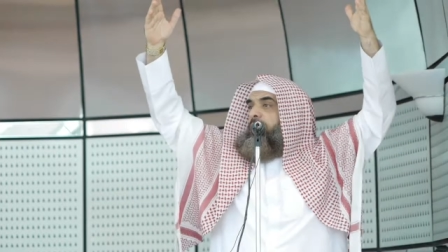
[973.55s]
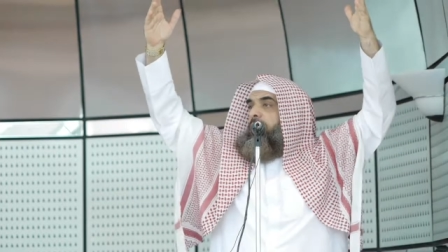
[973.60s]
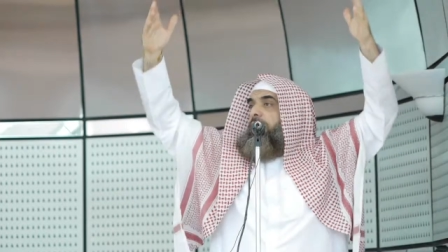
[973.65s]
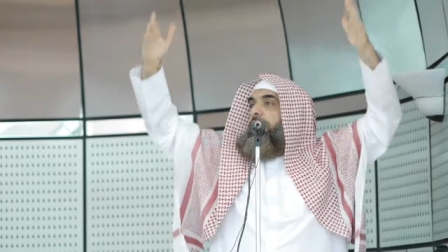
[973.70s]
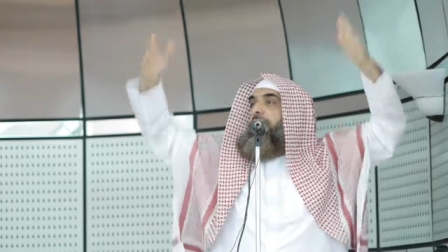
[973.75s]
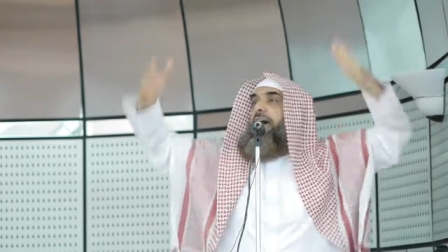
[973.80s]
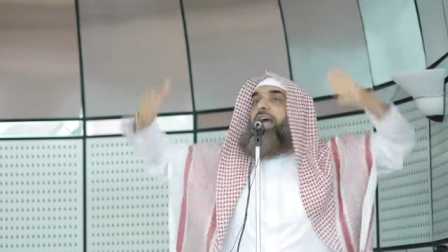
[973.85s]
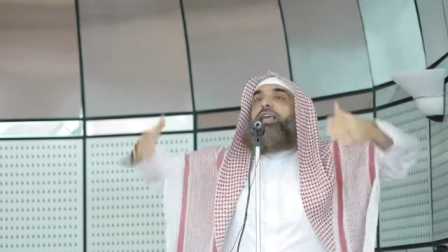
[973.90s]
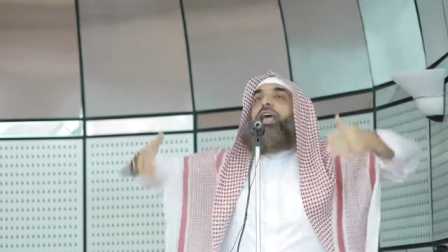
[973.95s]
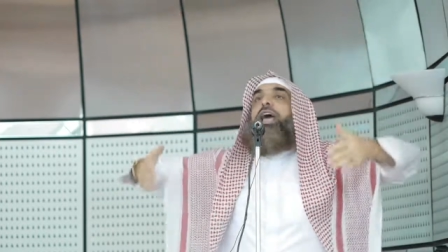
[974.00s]

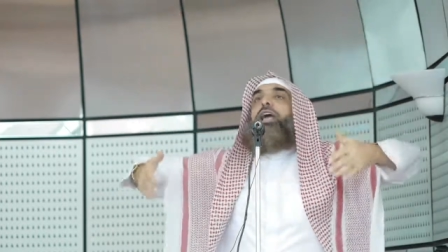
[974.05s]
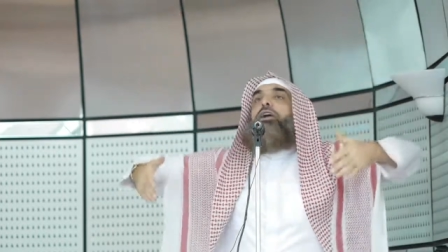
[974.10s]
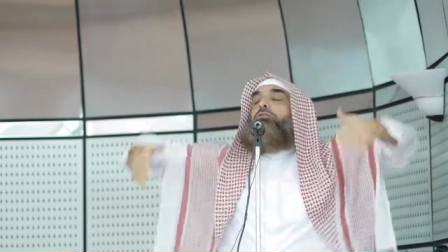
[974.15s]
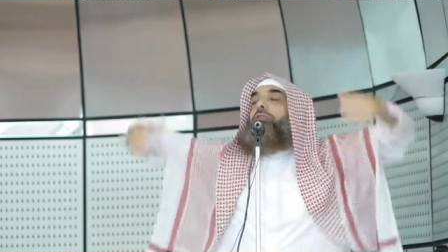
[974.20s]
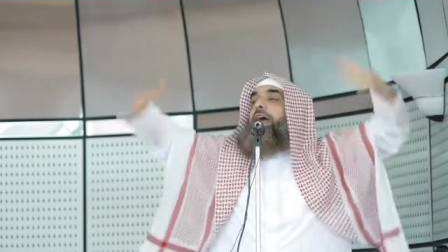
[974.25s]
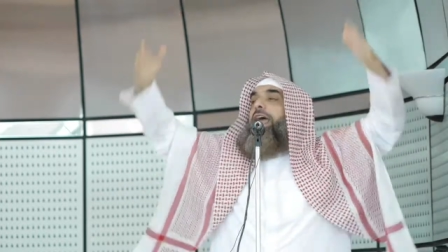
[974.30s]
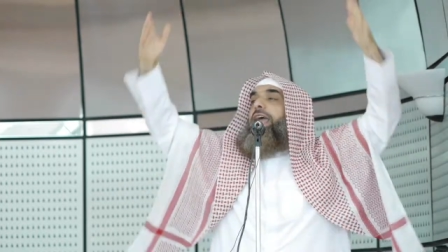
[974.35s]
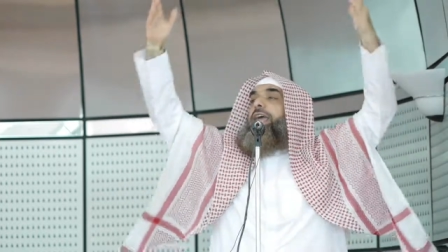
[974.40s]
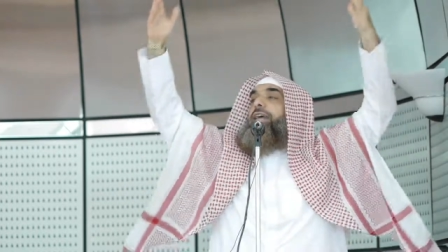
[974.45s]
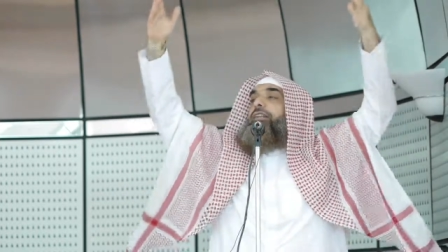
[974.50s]
like a
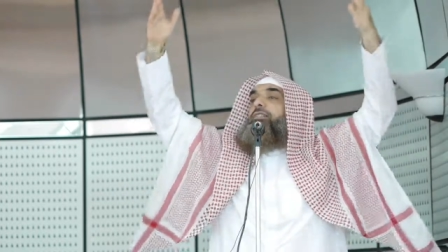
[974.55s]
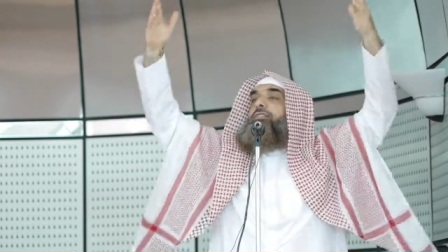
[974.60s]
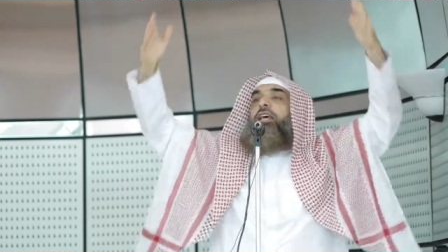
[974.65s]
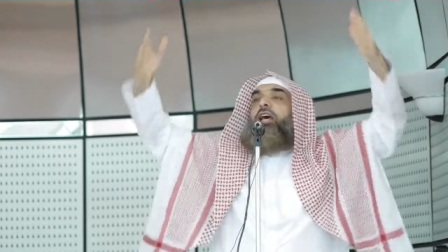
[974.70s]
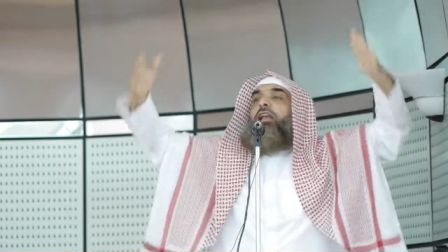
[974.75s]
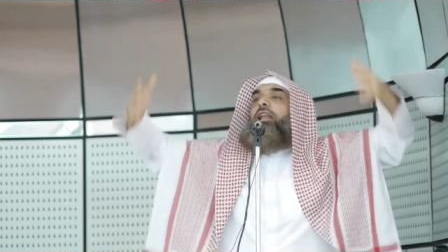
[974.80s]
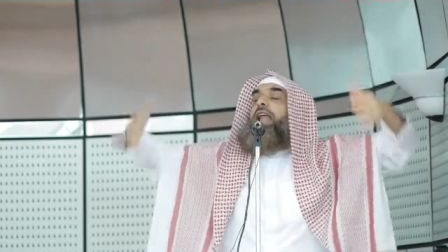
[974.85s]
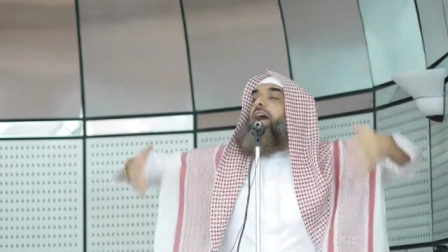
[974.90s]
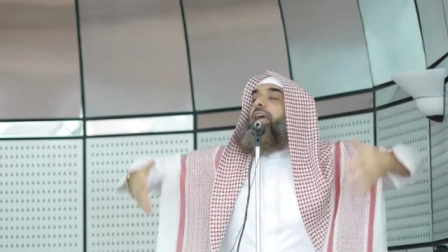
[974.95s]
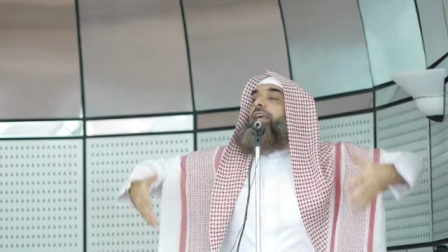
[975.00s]

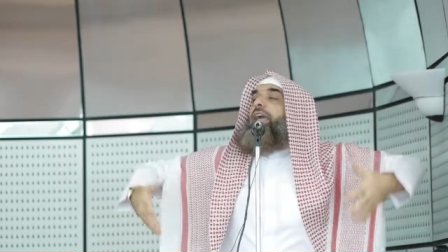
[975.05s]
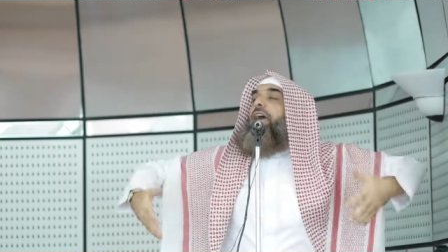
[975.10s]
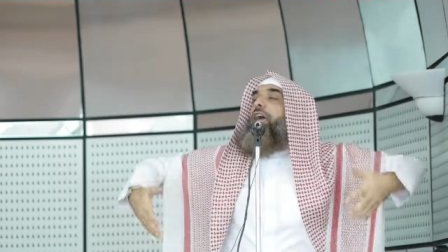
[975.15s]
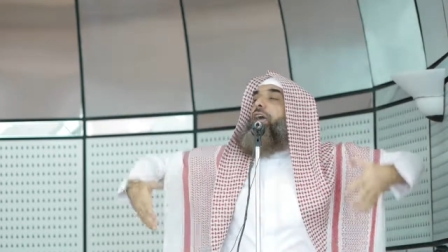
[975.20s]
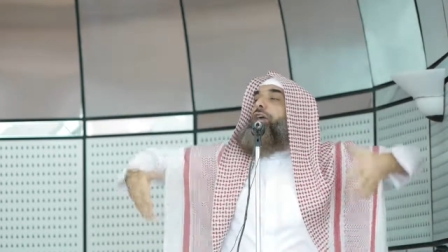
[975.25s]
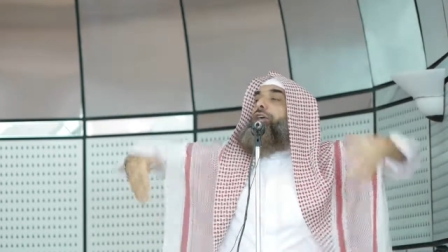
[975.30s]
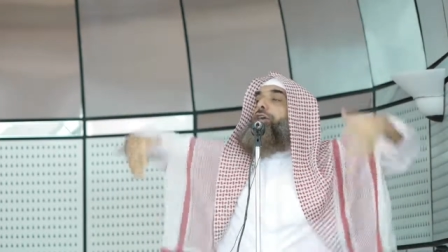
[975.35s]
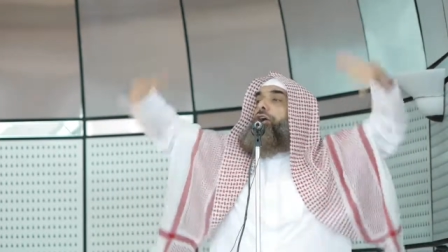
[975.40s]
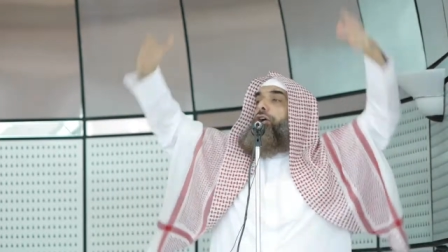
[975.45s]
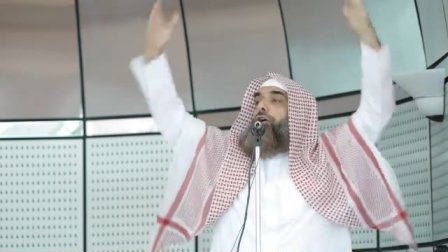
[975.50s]
great, like a
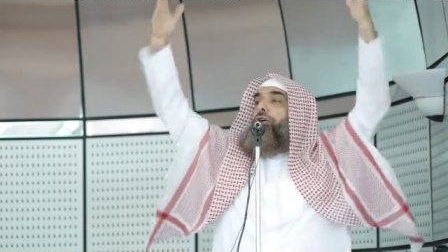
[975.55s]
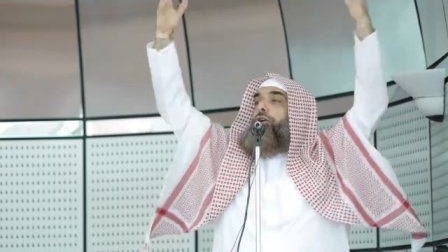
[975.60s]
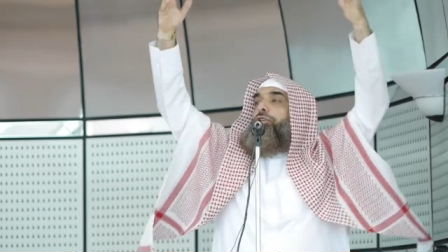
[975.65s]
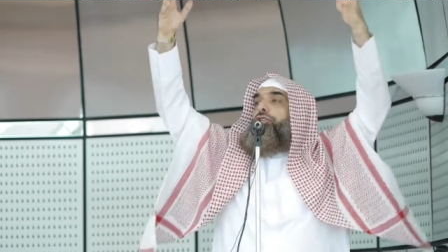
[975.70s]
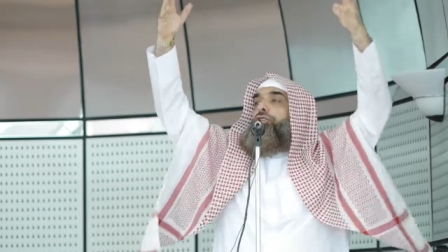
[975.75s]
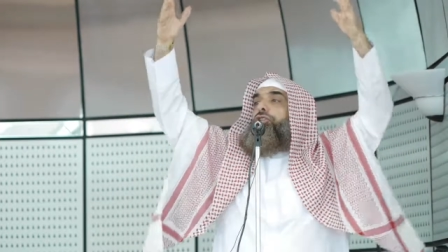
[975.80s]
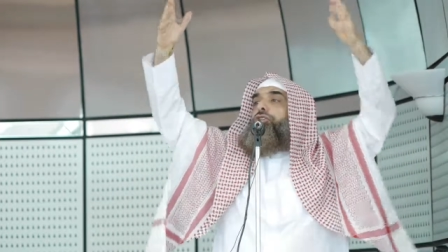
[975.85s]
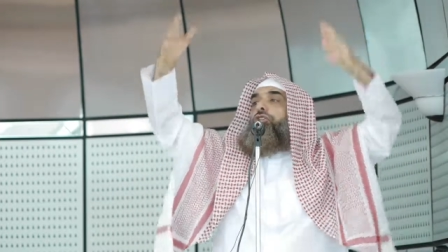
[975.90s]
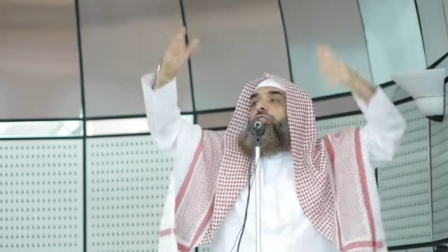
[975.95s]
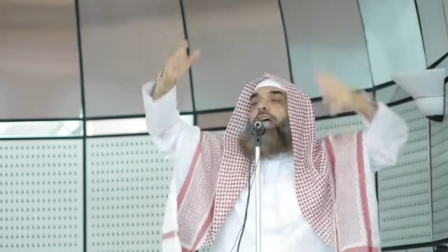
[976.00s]

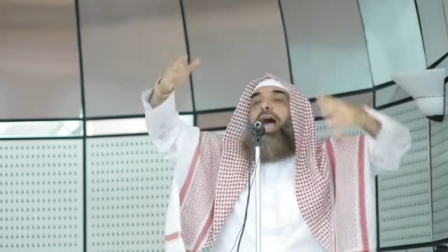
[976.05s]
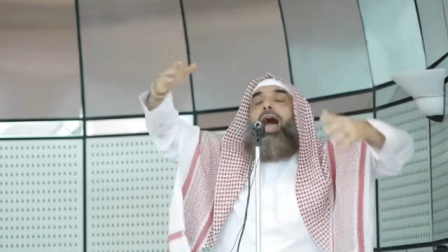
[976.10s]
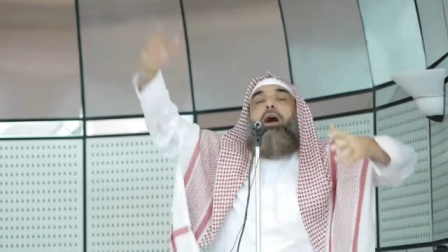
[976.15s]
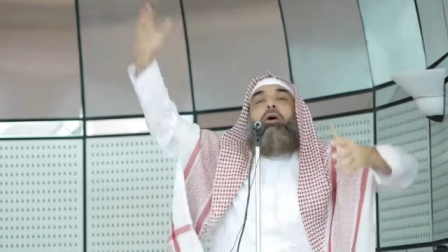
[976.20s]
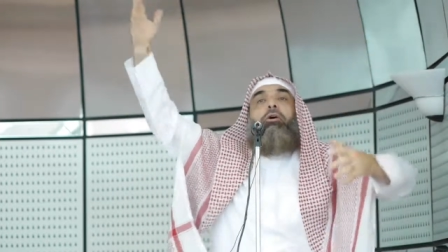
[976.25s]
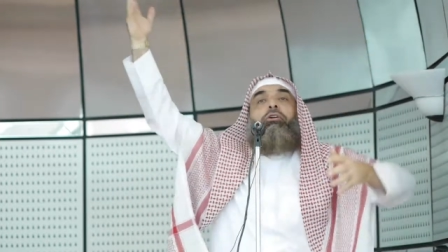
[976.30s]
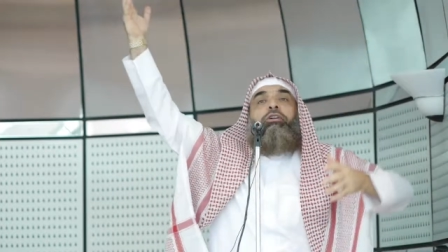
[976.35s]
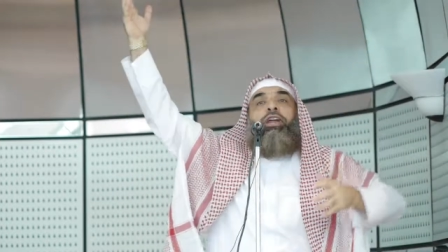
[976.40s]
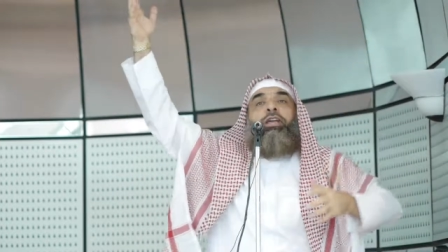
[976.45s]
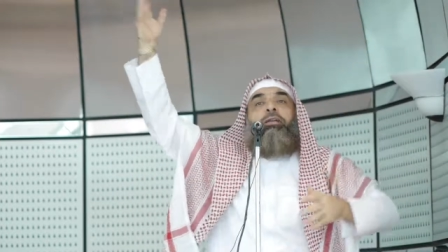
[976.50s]
huge
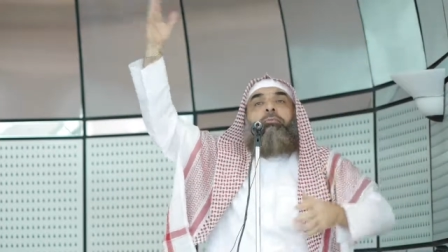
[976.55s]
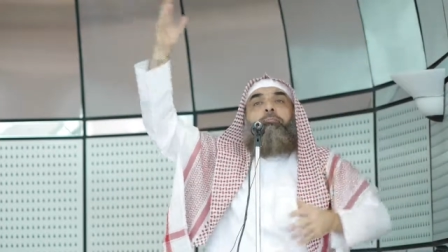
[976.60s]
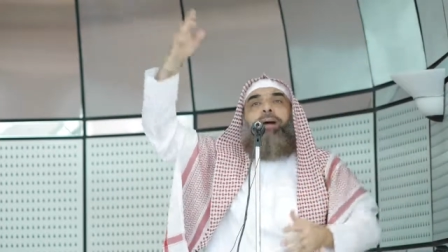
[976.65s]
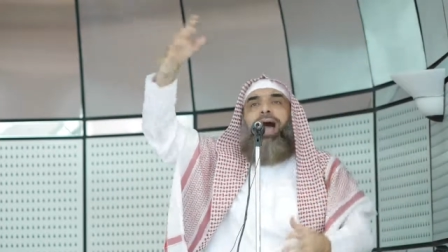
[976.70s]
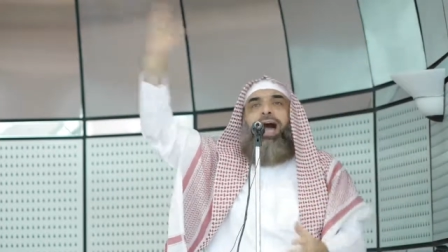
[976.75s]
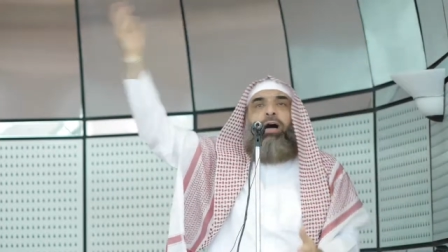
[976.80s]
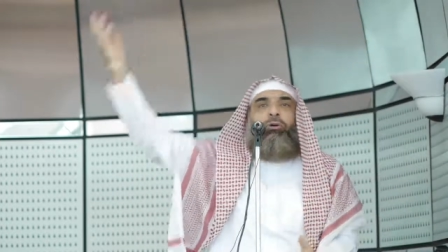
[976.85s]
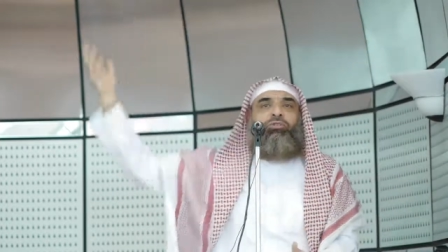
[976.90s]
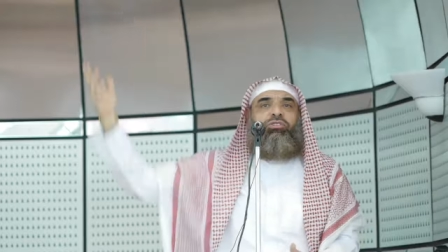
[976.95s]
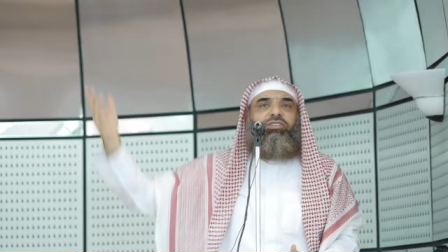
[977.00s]
towering
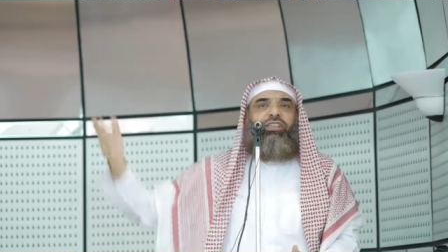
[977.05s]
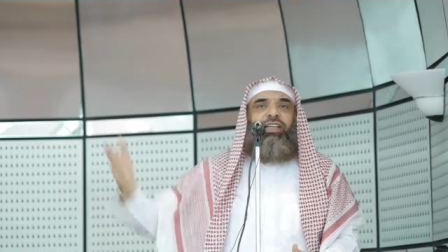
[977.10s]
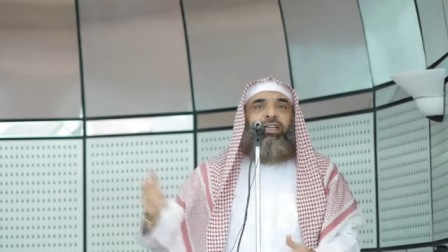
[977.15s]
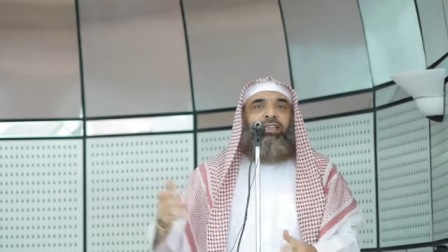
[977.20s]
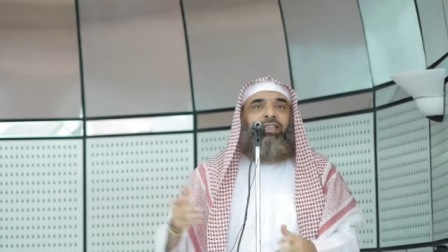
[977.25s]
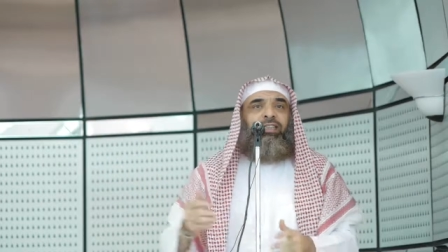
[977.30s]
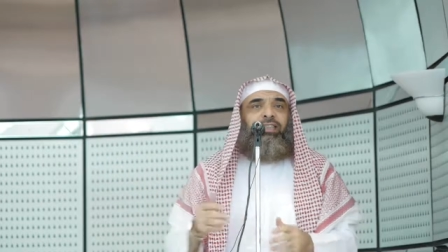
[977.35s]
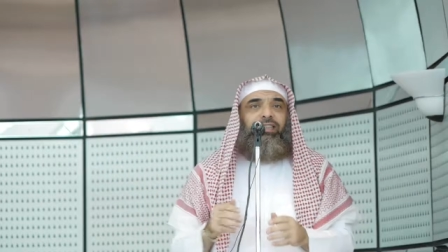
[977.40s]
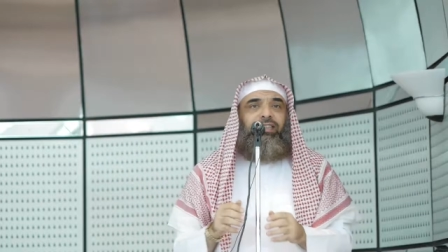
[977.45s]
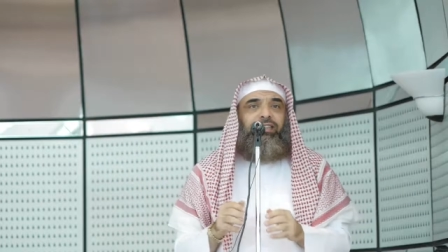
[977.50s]

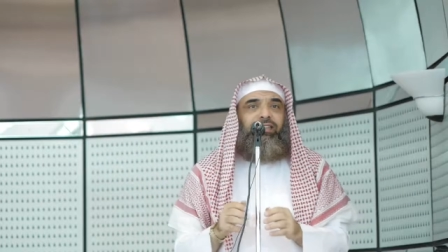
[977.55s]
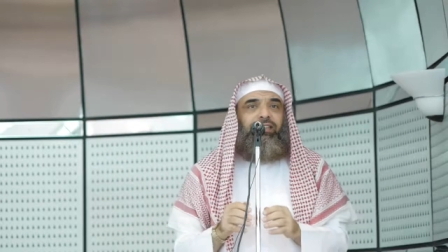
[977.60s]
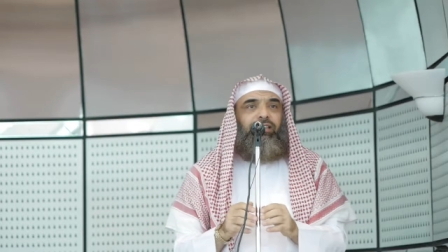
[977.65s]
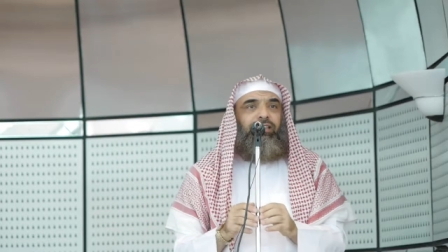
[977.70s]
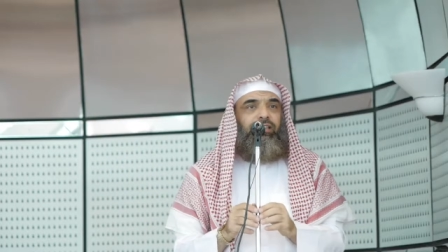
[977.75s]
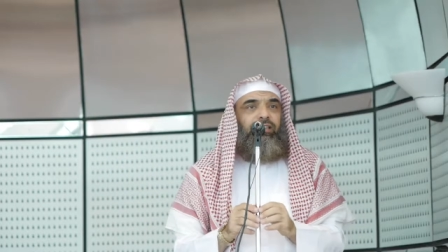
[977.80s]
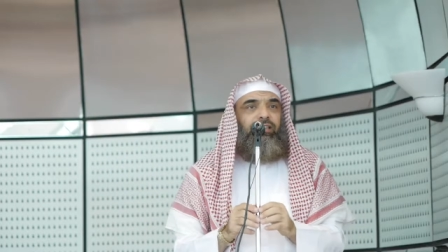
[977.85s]
mountain.